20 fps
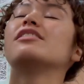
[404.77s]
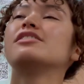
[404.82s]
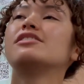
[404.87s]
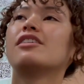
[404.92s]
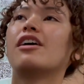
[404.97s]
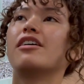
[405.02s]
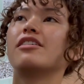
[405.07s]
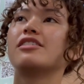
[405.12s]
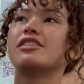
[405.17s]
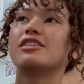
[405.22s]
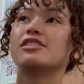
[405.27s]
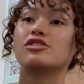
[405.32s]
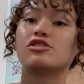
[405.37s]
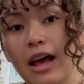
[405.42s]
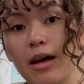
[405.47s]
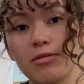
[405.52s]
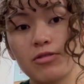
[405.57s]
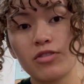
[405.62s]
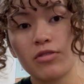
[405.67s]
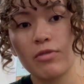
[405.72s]
The dolly
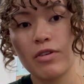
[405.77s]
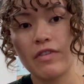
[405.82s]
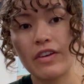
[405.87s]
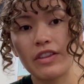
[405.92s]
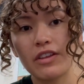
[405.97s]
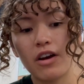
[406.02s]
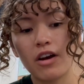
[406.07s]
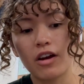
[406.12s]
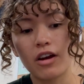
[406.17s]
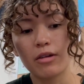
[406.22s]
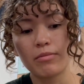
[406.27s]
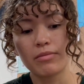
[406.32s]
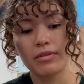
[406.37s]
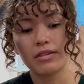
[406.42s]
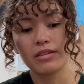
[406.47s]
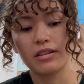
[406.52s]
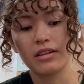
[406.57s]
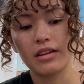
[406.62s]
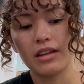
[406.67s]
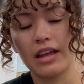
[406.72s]
helps with moving the harp,
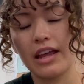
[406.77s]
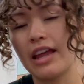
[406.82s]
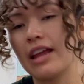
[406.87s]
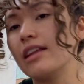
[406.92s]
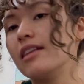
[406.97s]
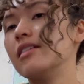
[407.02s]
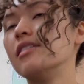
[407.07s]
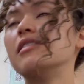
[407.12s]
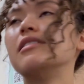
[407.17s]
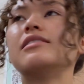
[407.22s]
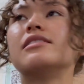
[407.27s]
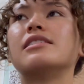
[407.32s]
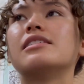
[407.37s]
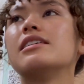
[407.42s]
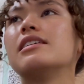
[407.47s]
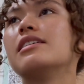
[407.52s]
and